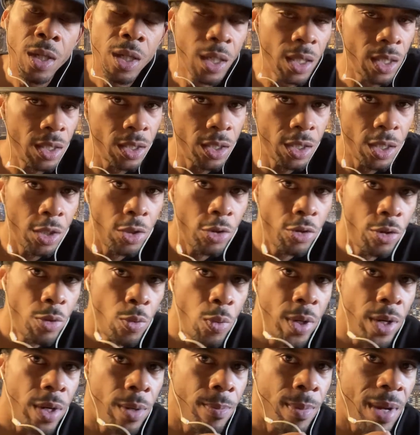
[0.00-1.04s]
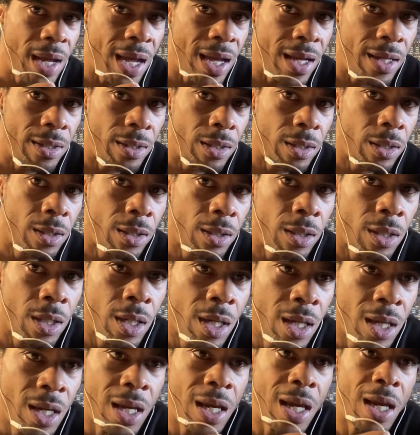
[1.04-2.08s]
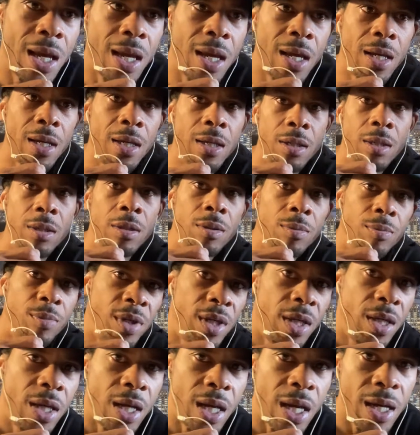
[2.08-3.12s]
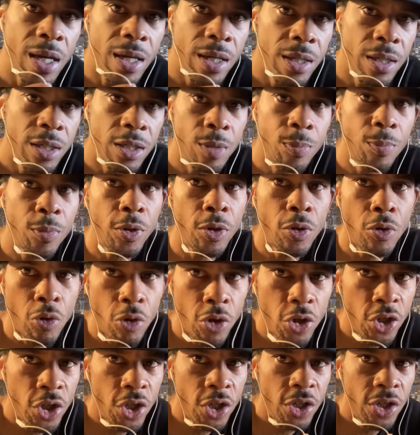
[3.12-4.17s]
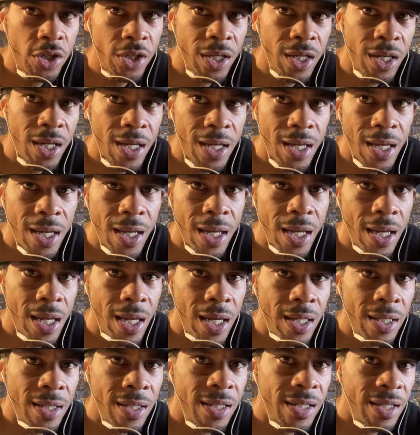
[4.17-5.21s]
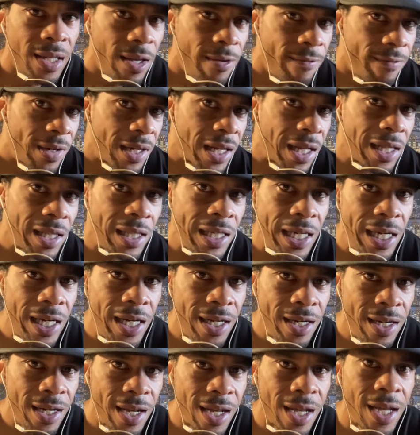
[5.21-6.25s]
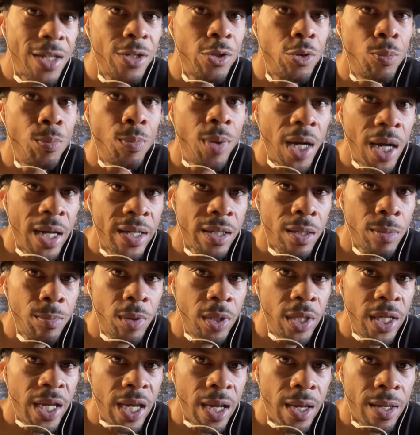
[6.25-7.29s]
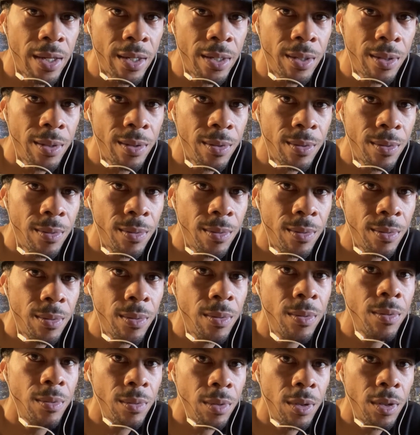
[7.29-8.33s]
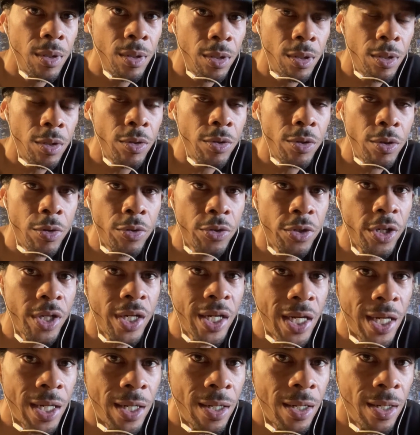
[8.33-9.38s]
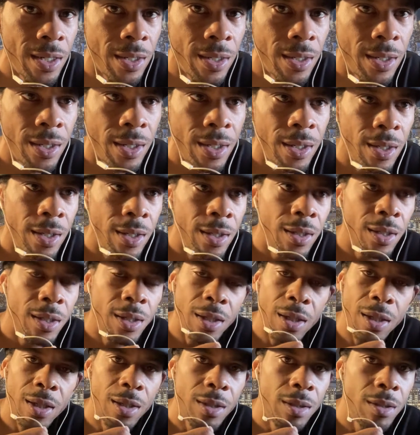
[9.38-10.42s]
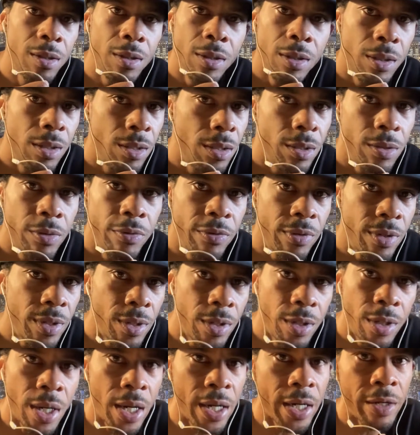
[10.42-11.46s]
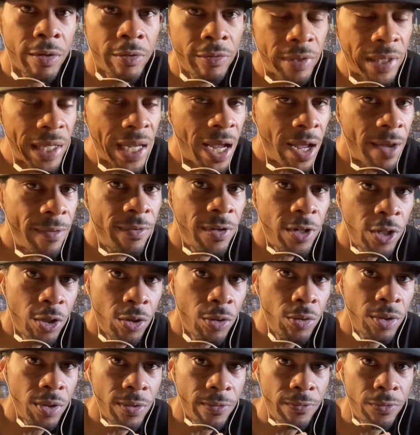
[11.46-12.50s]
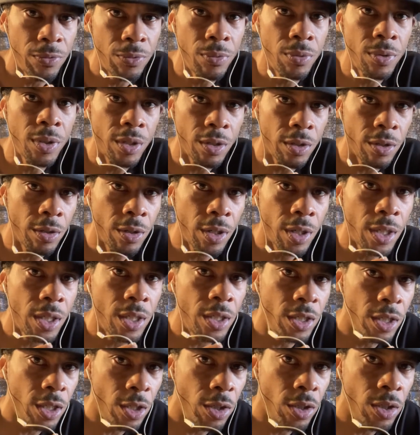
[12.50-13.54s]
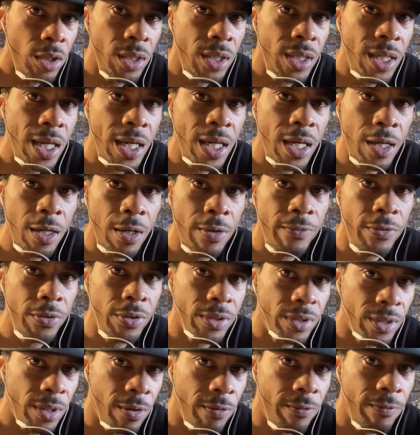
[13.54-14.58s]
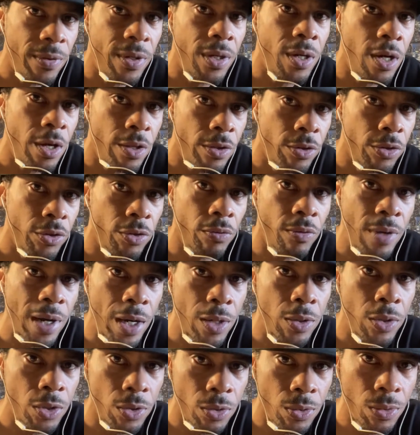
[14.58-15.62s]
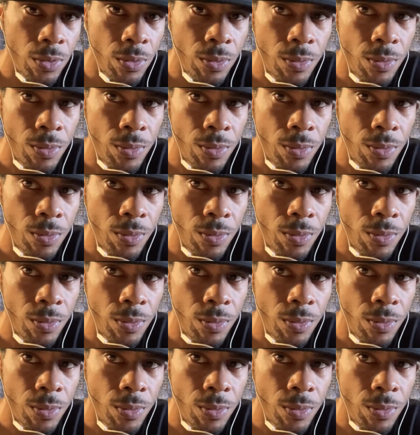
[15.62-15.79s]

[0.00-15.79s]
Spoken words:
continue to wear masks, and be as precautious and safe and clean as you possibly can. Those are key. And you're not going to really have issues if you continue to take care of yourself and others around you.